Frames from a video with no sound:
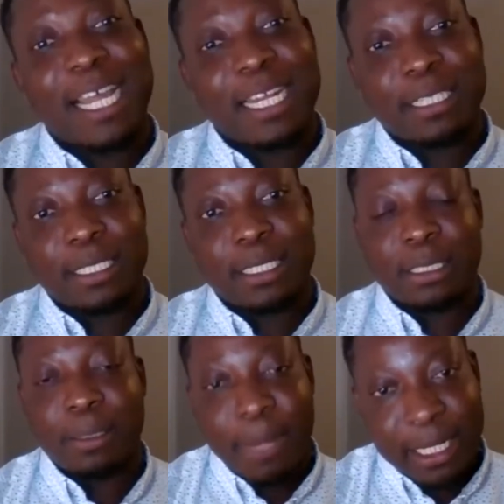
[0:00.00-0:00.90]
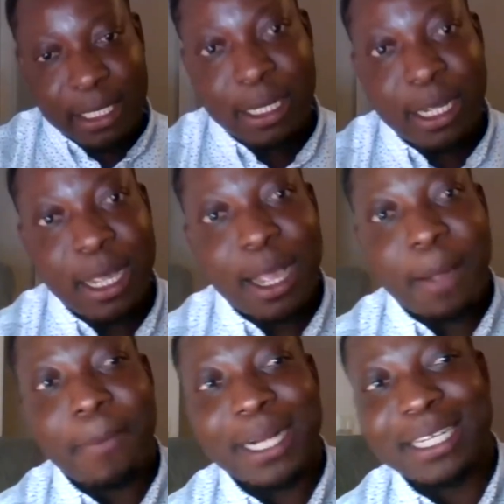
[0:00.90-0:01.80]
Ghana cedis. But
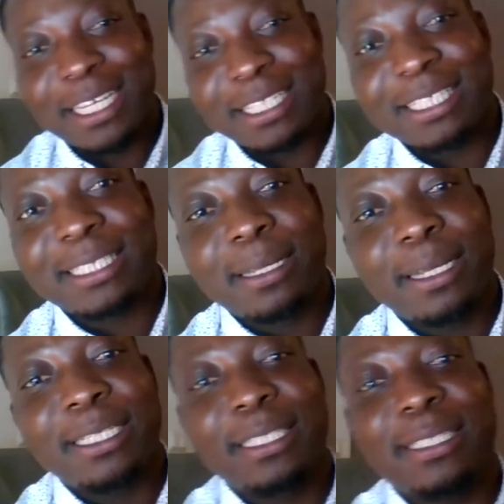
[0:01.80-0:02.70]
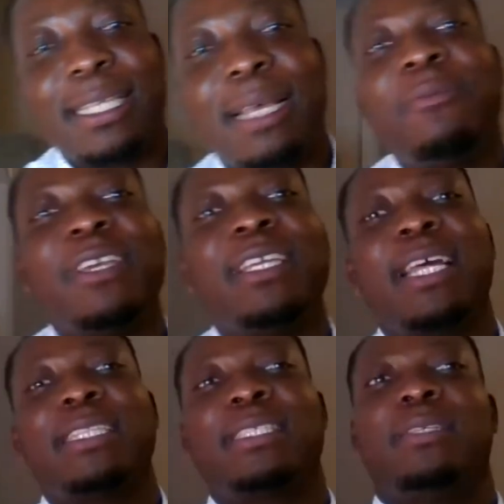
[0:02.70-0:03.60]
it is something
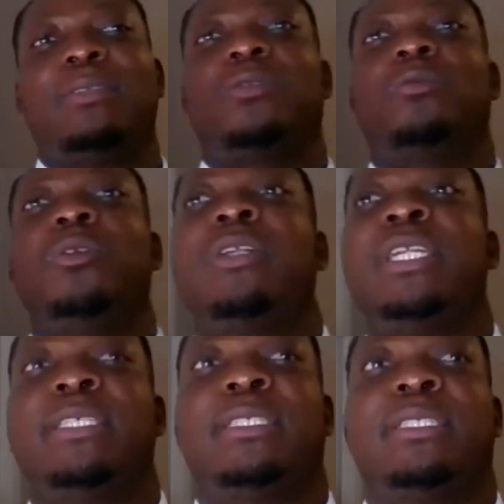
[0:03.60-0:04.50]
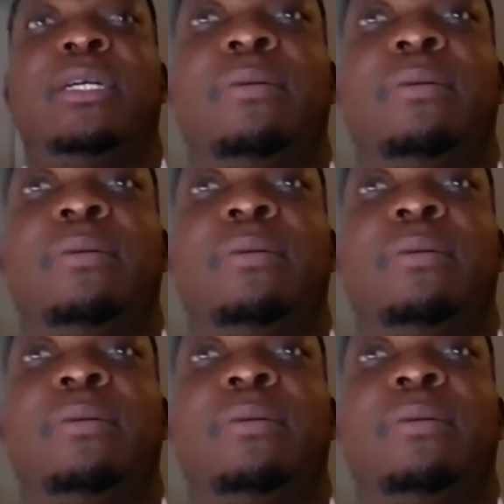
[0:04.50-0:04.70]
that, to be honest,